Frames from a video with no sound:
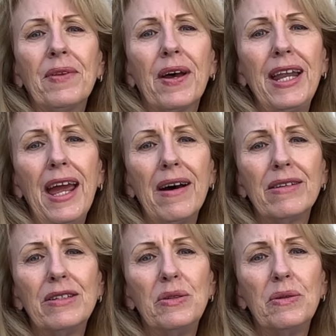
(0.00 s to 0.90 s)
on how
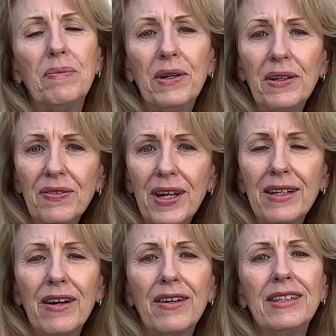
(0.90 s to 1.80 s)
to do a butterfly
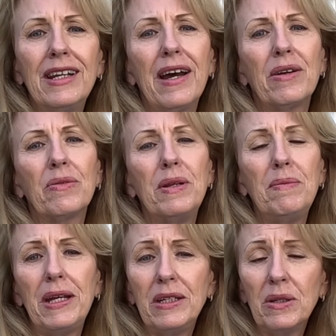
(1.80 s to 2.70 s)
garden, how to
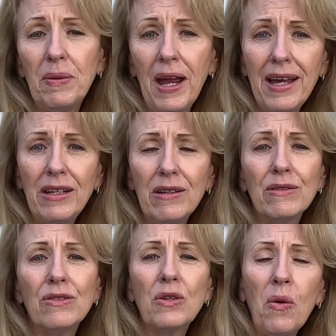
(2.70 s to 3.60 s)
remake your
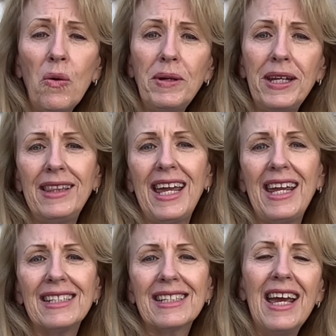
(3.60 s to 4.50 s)
patios, so many
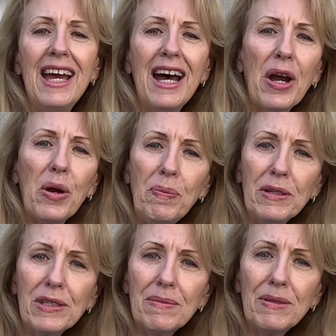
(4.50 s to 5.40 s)
things. I hope
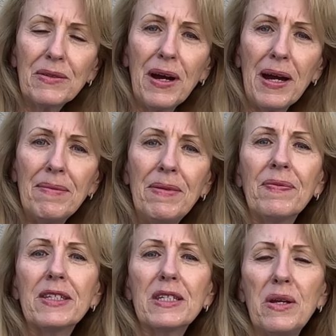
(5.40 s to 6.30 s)
you'll subscribe
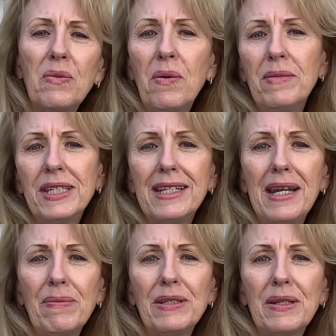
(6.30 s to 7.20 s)
so you won't miss an
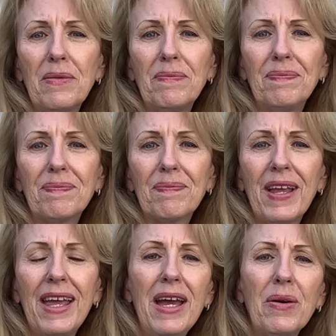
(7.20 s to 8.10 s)
episode.
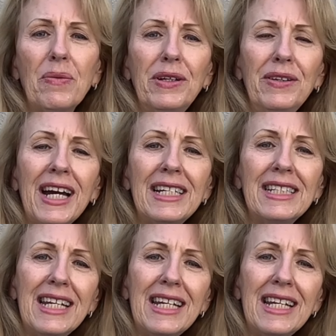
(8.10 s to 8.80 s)
Well, you guys,